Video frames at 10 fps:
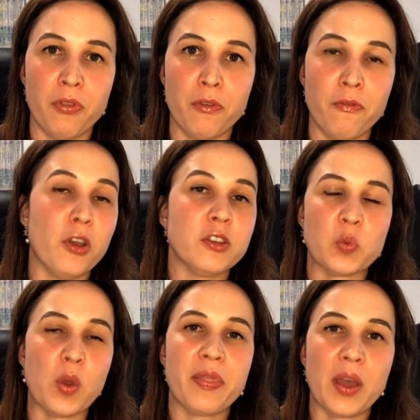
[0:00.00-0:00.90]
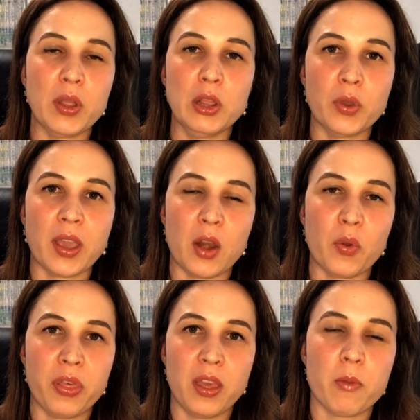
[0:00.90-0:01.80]
first one that we look at or
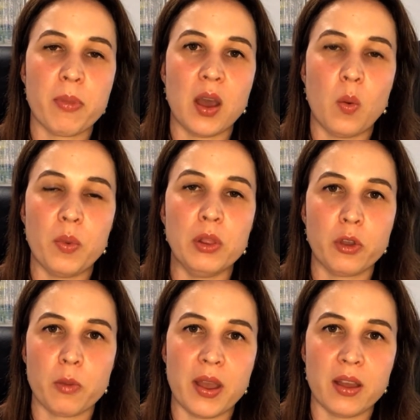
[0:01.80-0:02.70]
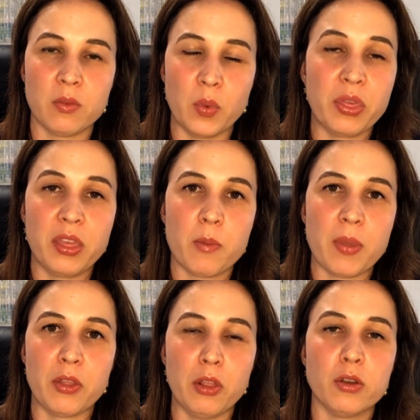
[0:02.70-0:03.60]
think about when we think
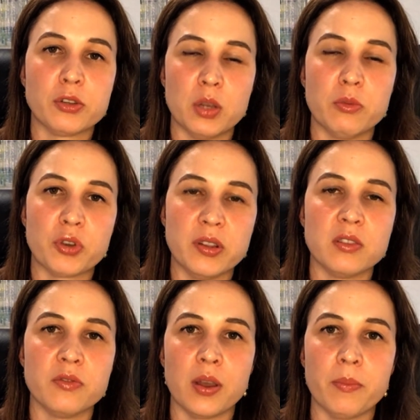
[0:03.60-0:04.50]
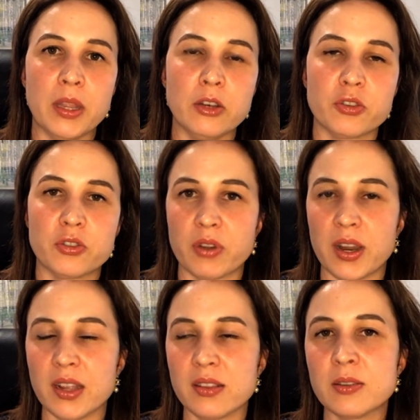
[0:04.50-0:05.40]
about the long-term trends of interest
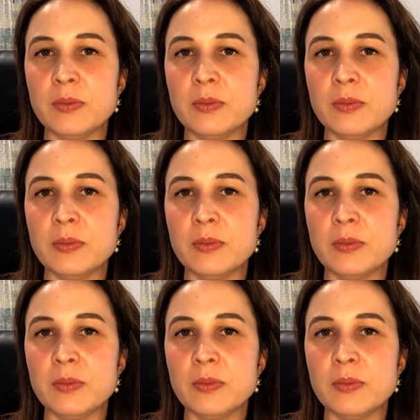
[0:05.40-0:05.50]
rates.